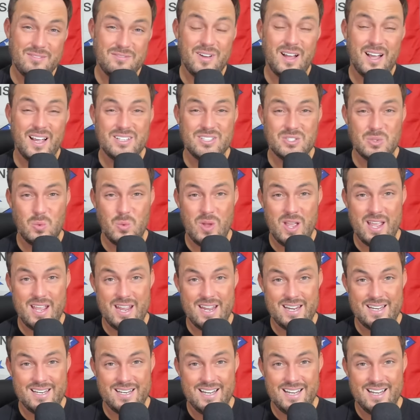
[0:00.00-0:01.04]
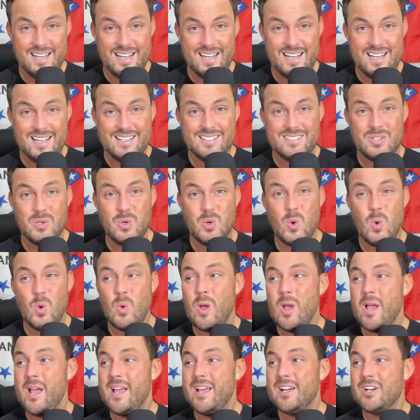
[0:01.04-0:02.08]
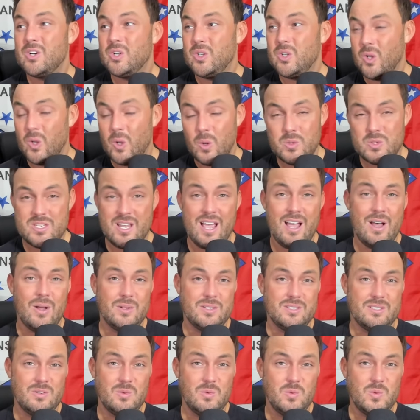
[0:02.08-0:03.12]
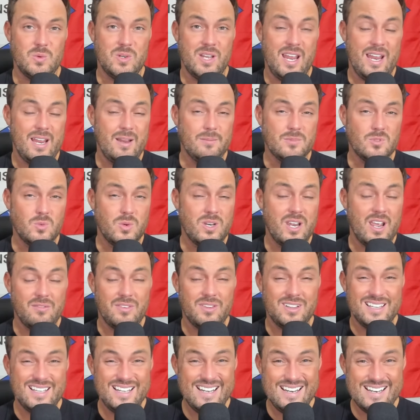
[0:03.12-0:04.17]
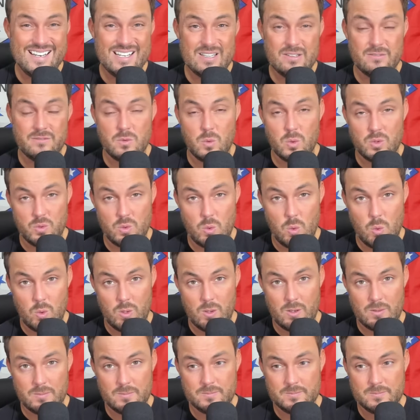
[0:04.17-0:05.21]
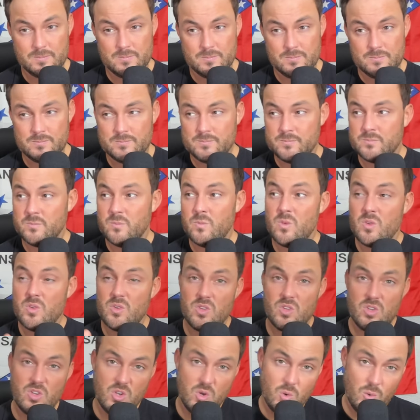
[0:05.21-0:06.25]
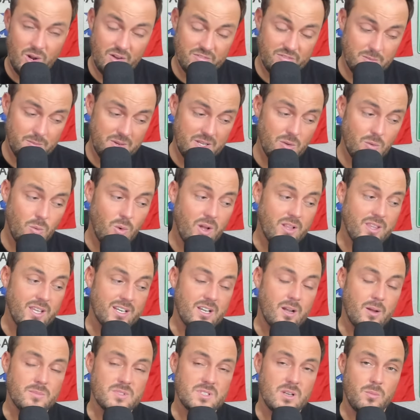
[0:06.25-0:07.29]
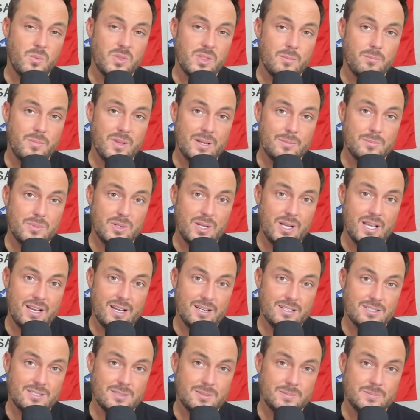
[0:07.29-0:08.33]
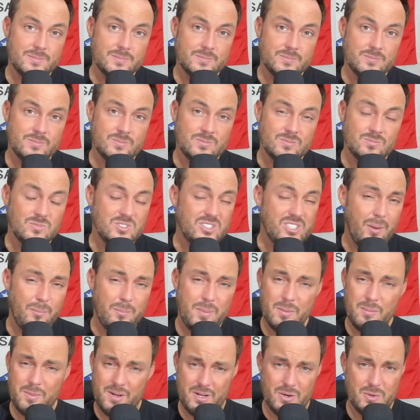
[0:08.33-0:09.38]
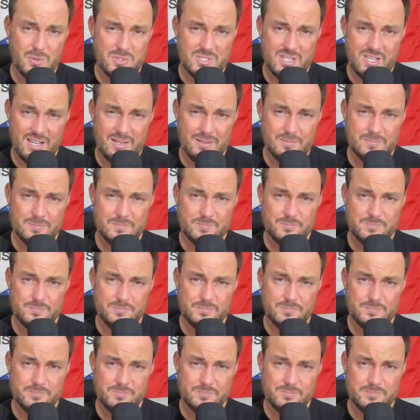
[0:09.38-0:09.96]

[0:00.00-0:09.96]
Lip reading: finds a way to close out games when you have a lead in the fourth quarter. You have to be the one that comes up with the big plays. Sam Pittman knows that.